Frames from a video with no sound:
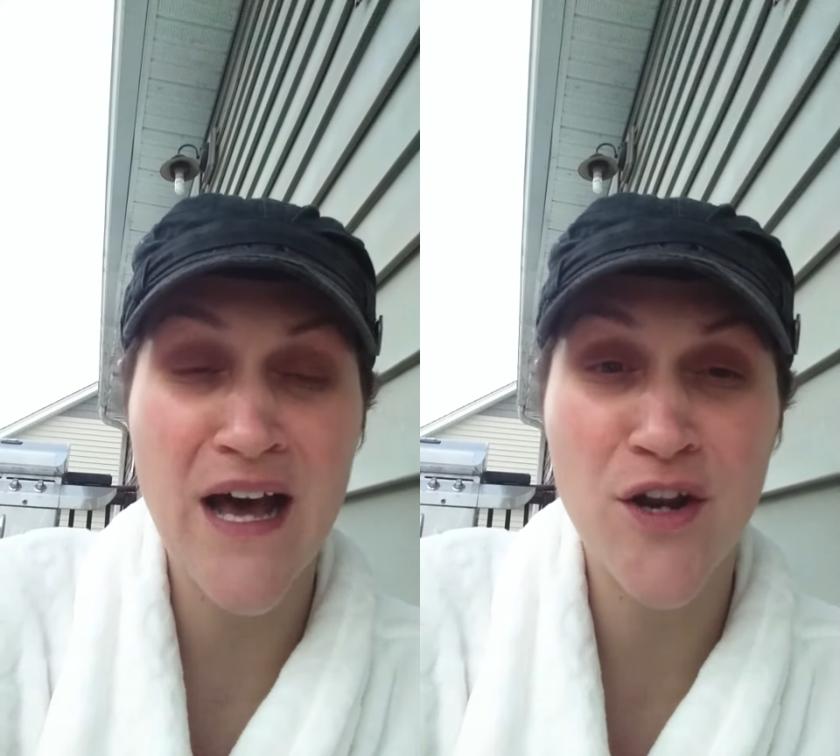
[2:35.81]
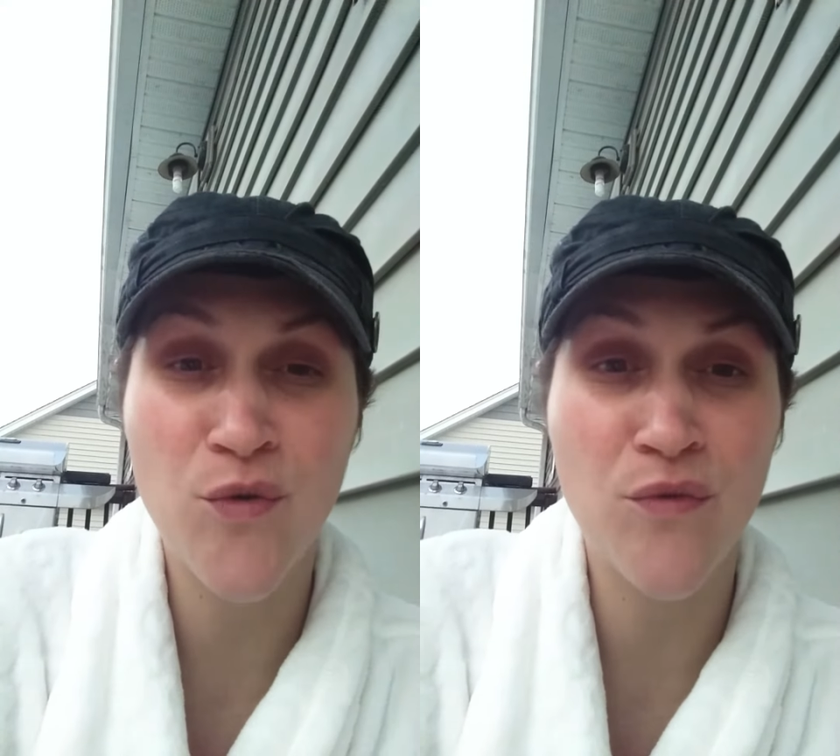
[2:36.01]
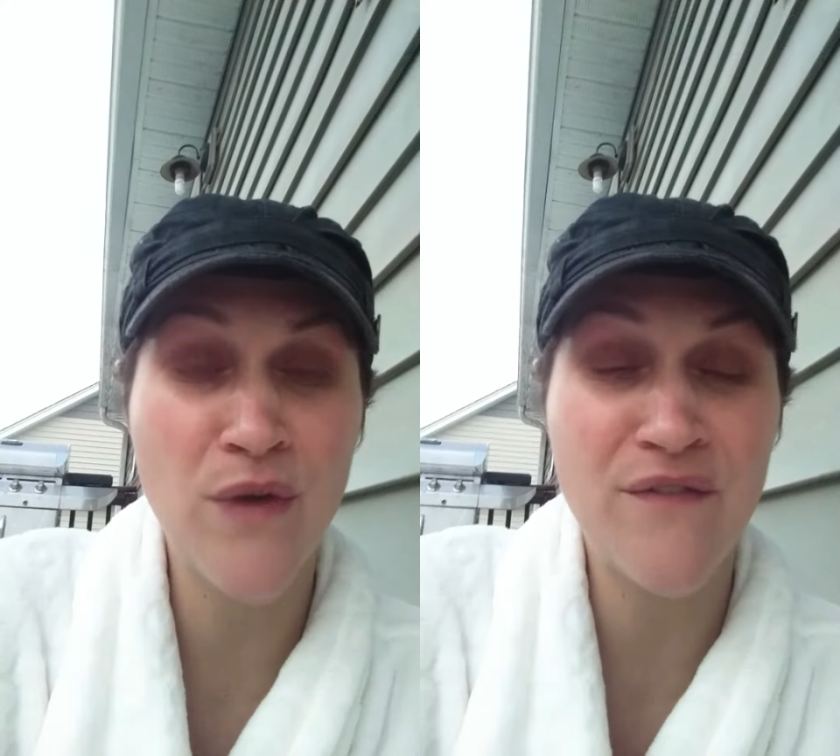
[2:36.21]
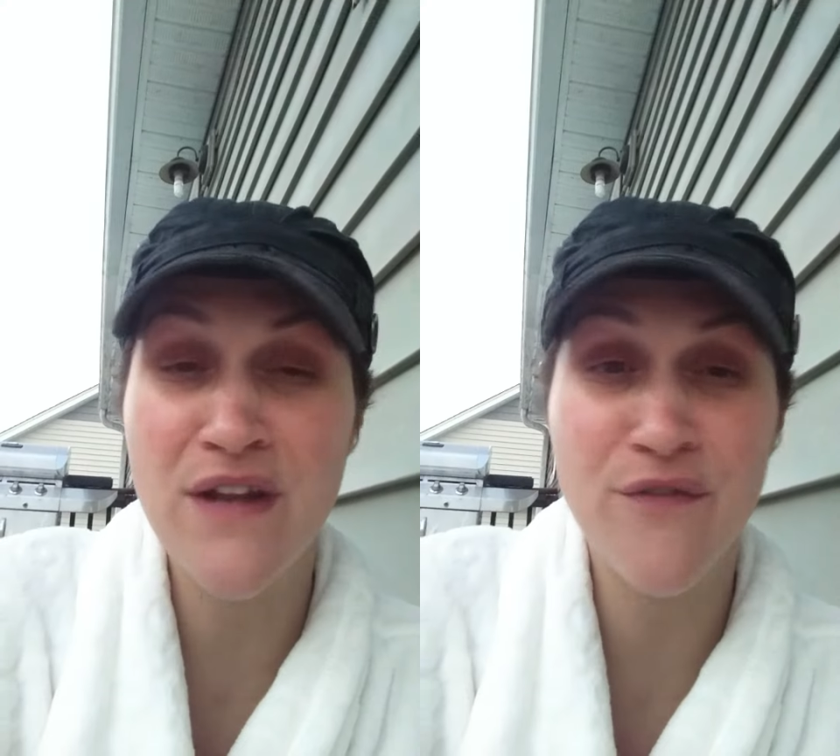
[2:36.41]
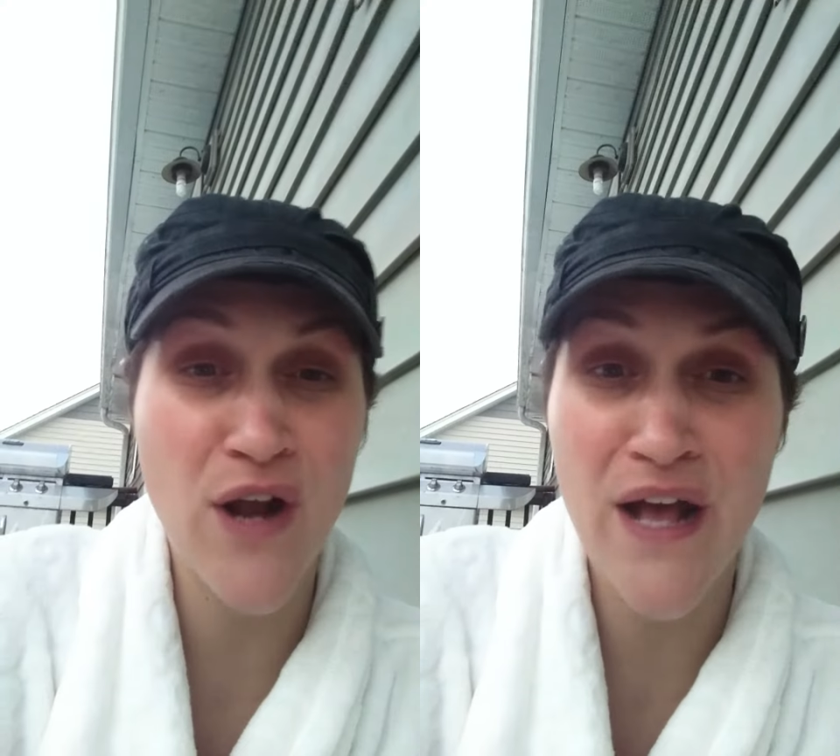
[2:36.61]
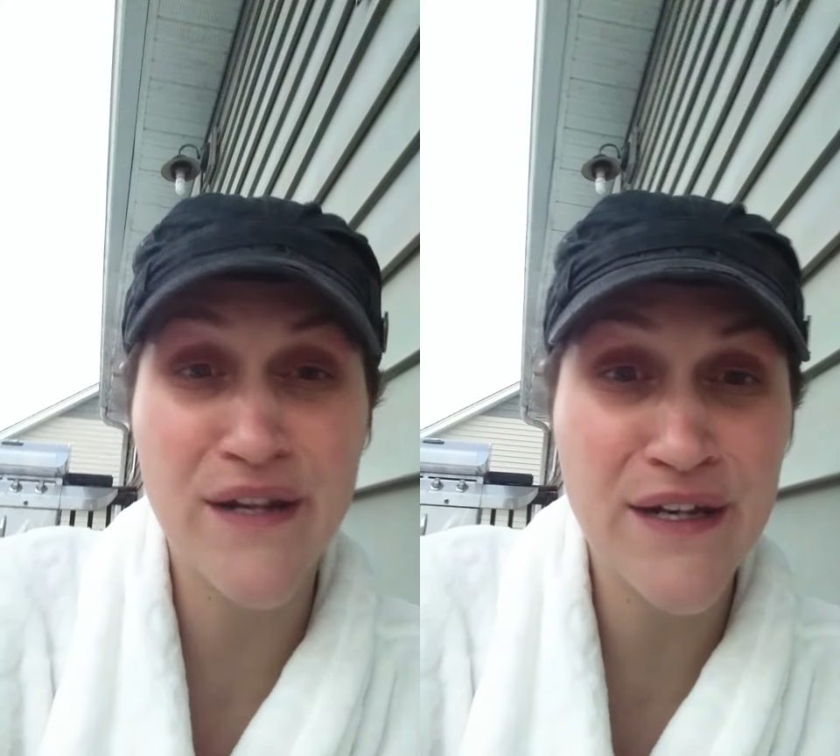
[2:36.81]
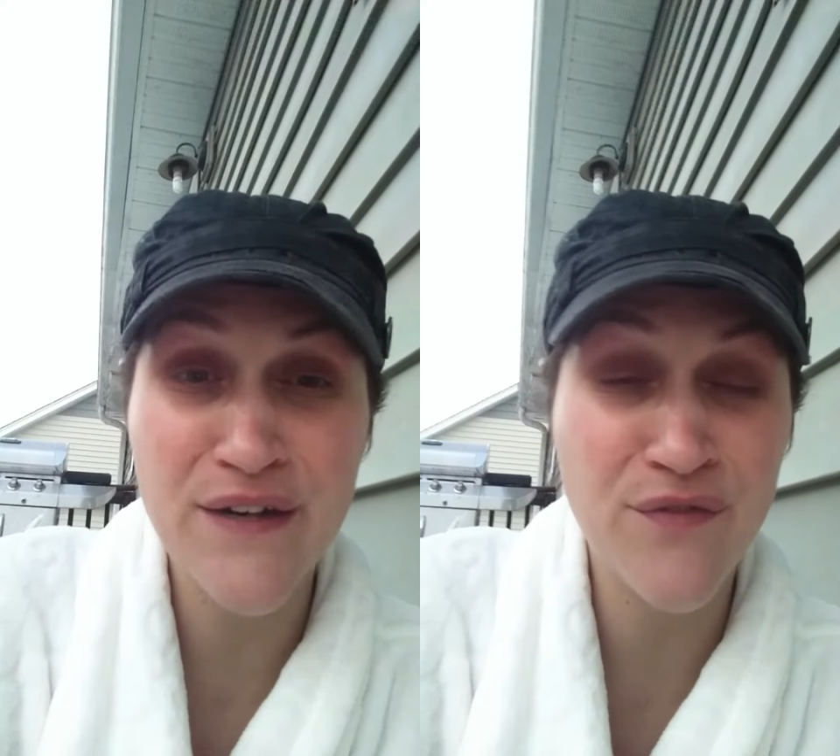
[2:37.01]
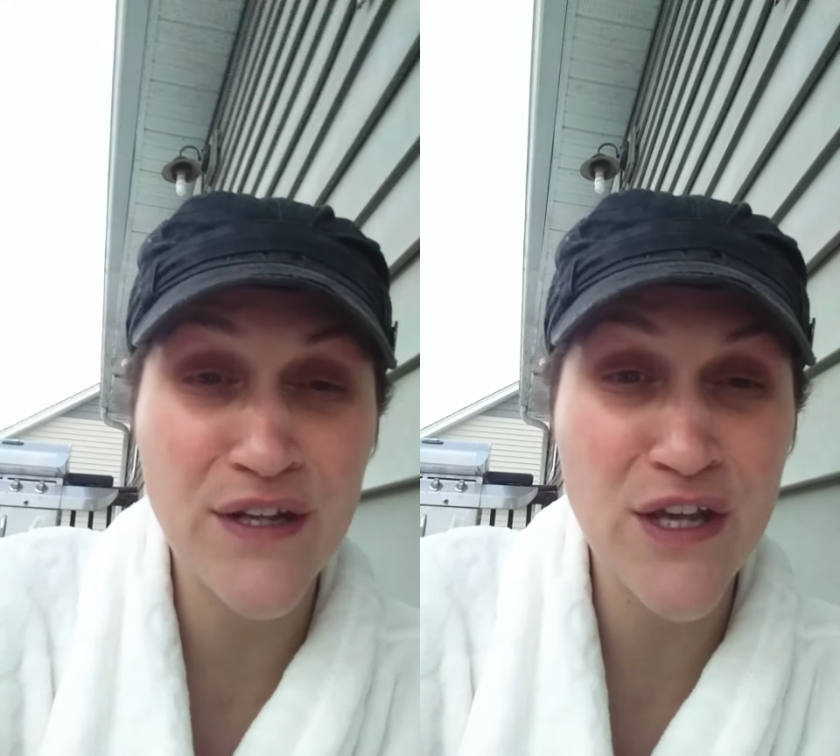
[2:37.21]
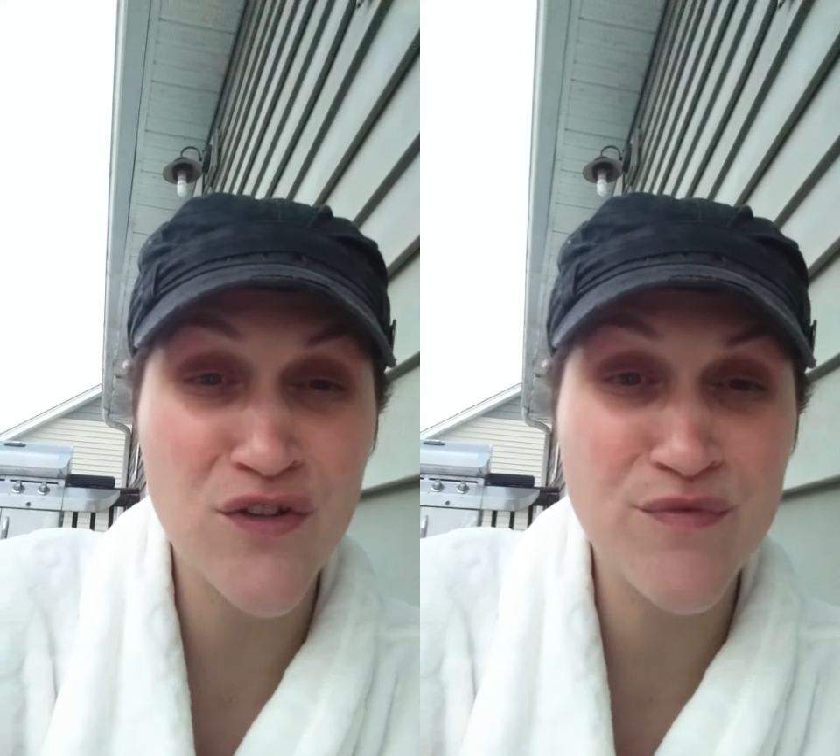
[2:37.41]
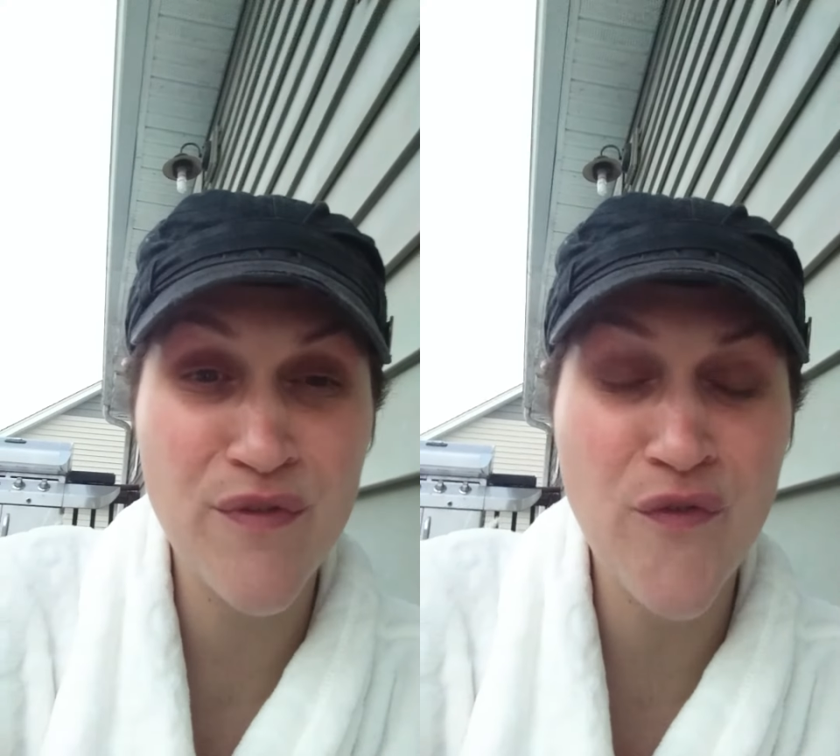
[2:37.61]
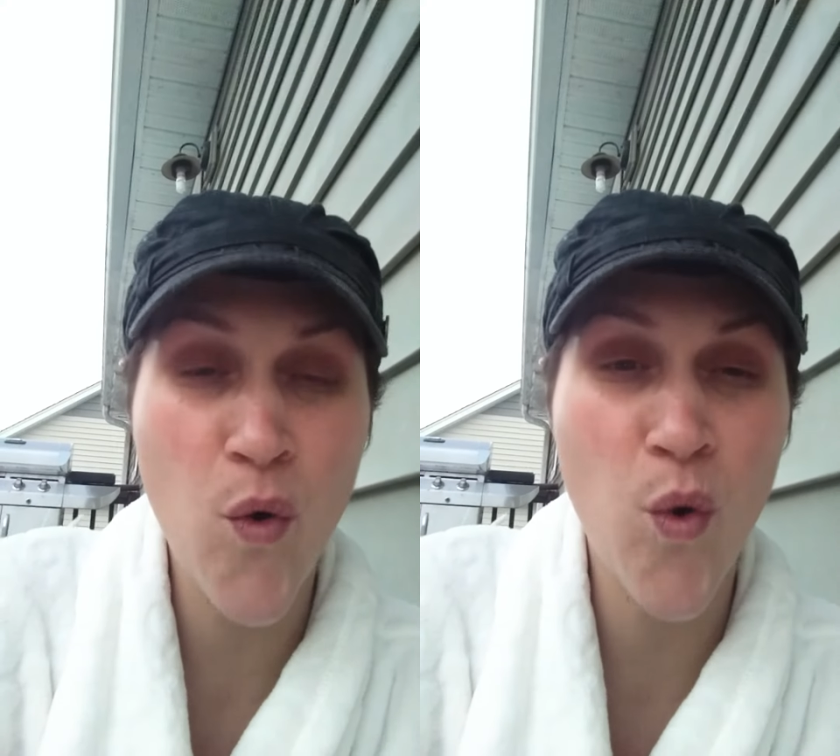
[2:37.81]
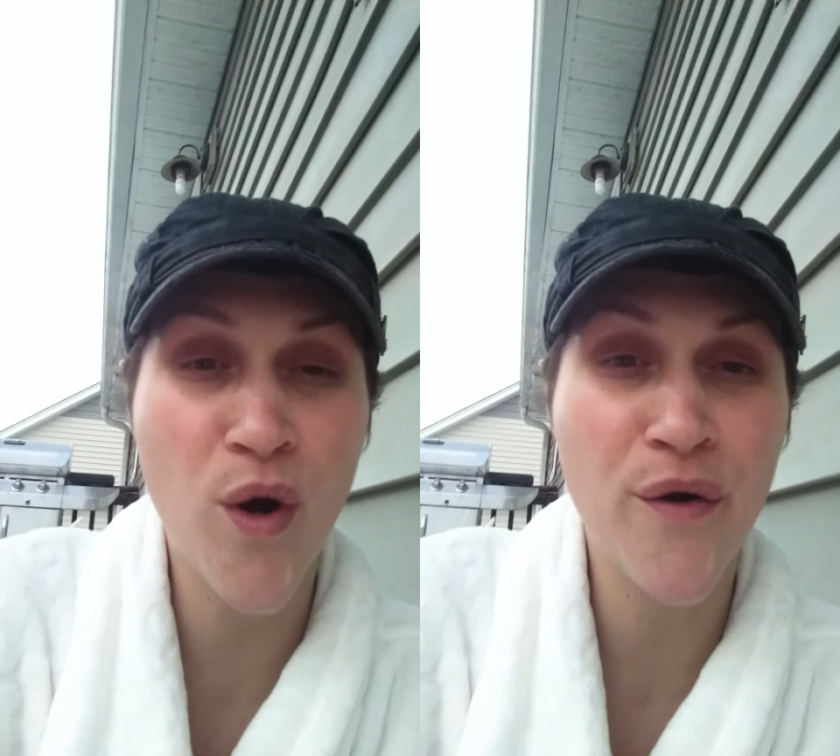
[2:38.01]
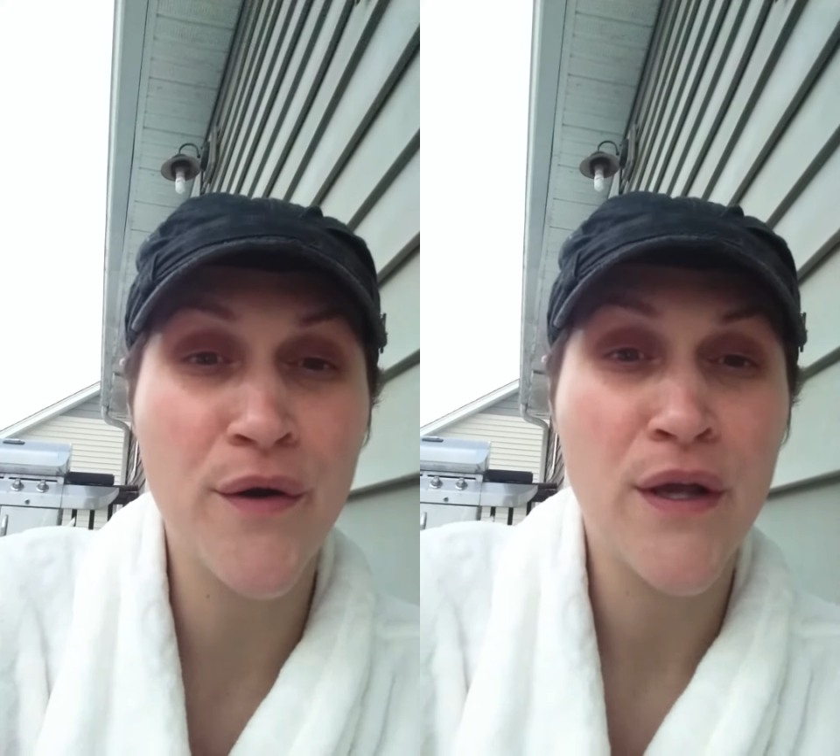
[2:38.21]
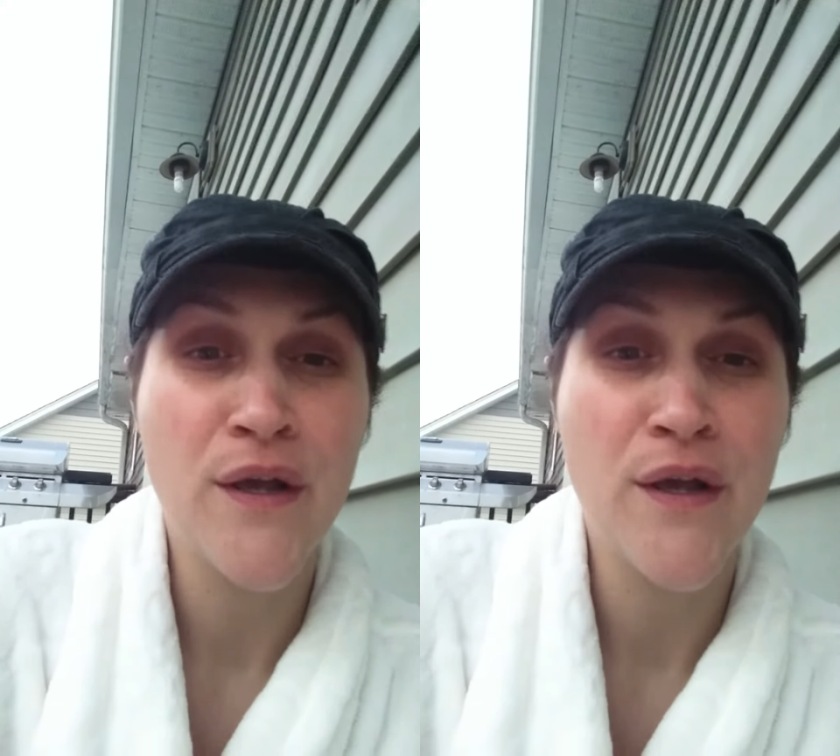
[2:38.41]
I've never edited videos before.